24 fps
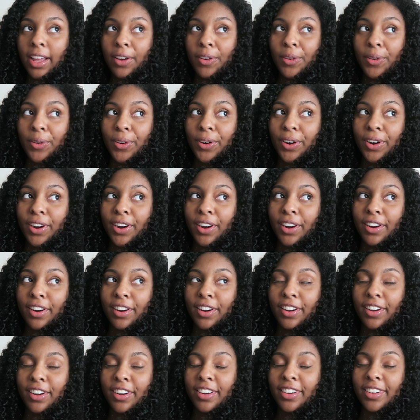
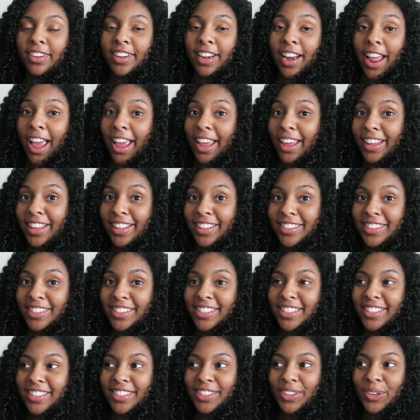or night
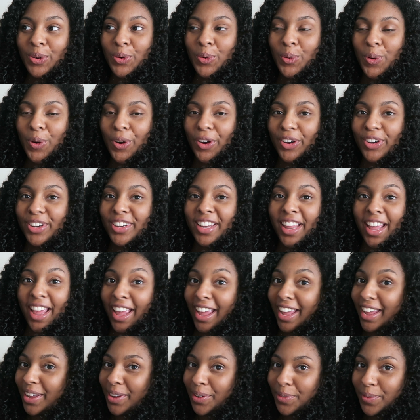or
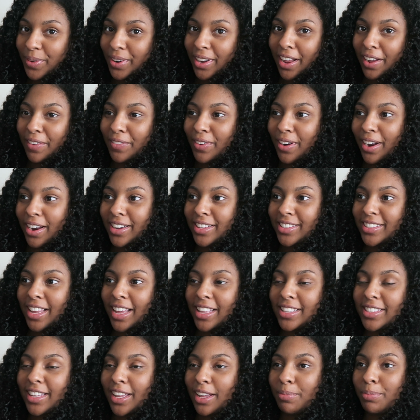day whenever I
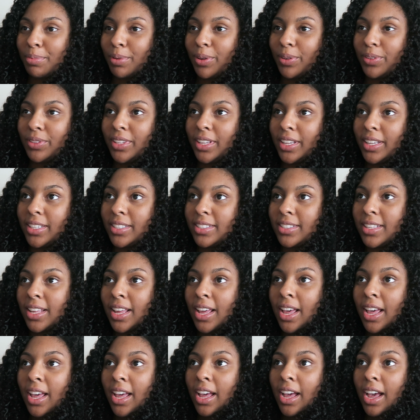decide to upload this.
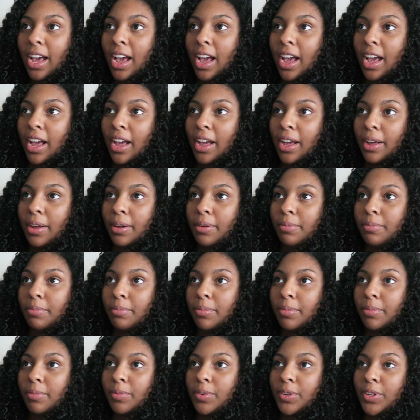
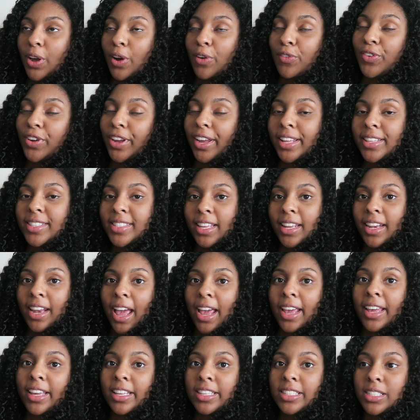Don't forget to
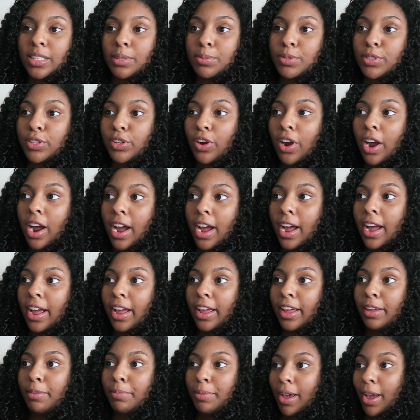like and
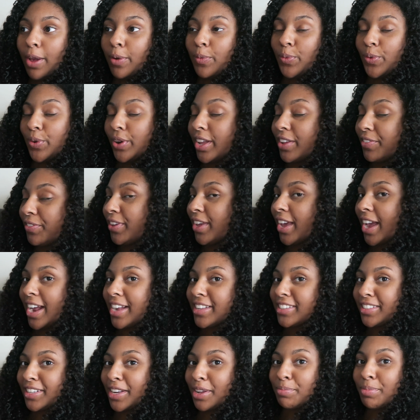subscribe. I will give you
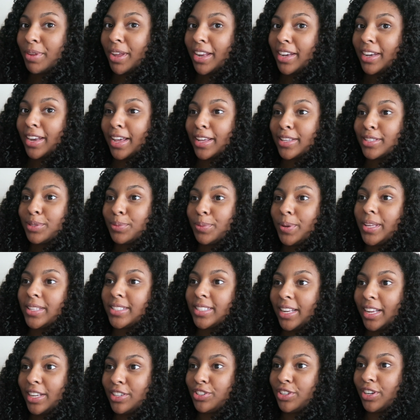guys an update next week
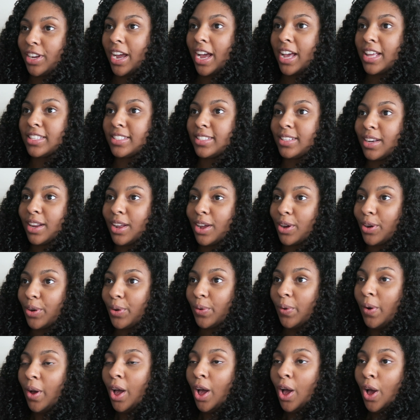to let you guys
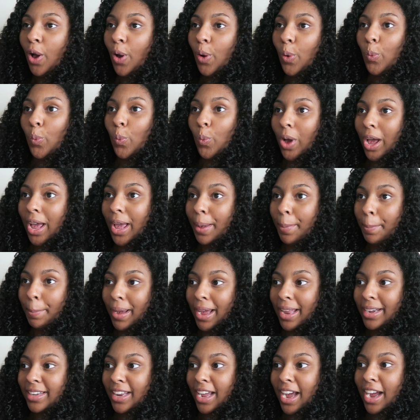know what
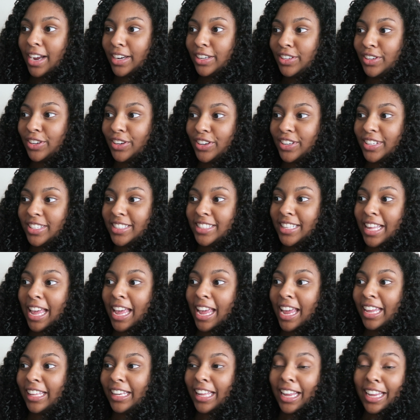my doctor is
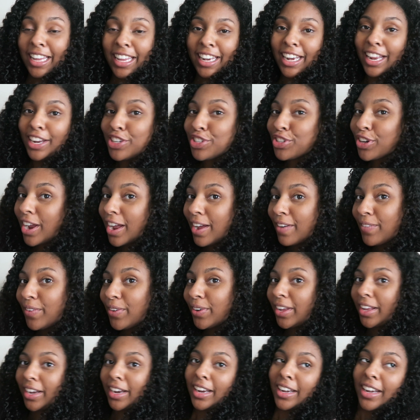saying, like, can I
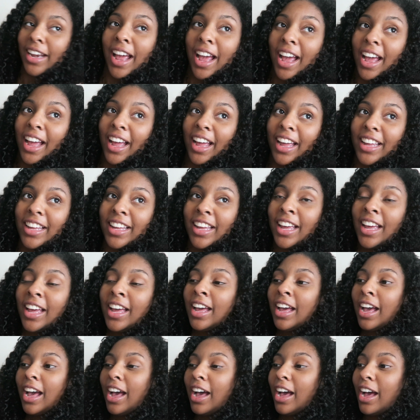travel, can I not?
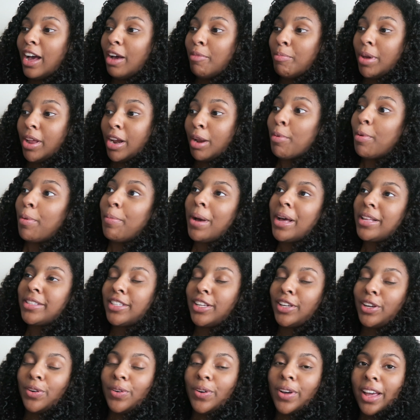And I'm about
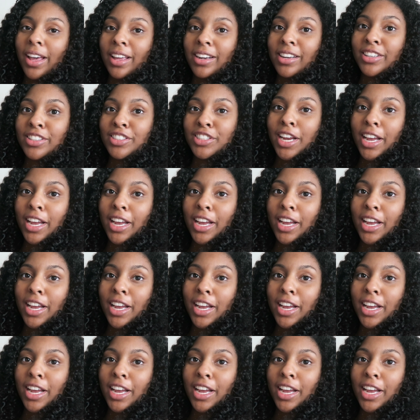to go ahead and